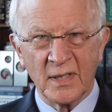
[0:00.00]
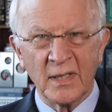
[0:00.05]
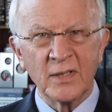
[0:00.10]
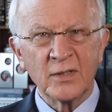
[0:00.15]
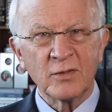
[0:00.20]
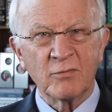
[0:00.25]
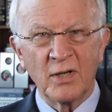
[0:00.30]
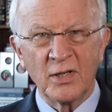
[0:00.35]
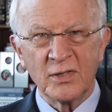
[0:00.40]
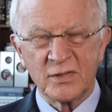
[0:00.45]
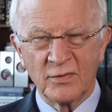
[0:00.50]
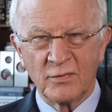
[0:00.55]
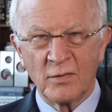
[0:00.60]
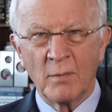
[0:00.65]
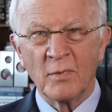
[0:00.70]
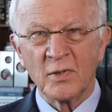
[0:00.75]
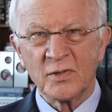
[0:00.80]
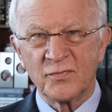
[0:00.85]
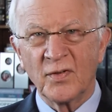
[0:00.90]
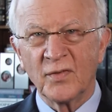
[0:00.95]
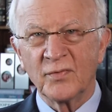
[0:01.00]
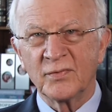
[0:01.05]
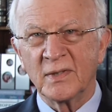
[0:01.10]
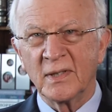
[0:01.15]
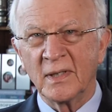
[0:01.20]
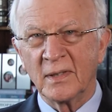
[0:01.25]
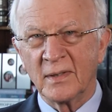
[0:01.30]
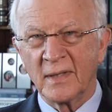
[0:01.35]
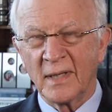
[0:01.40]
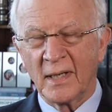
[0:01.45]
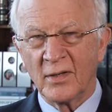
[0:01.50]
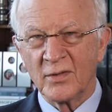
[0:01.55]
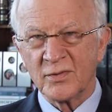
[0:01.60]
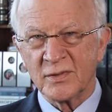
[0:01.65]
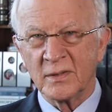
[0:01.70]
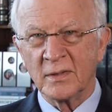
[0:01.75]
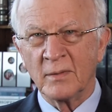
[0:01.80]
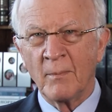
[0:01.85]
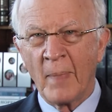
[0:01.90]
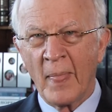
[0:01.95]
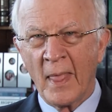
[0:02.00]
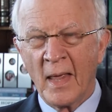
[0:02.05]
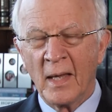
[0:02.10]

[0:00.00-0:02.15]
an increase of almost 15,000,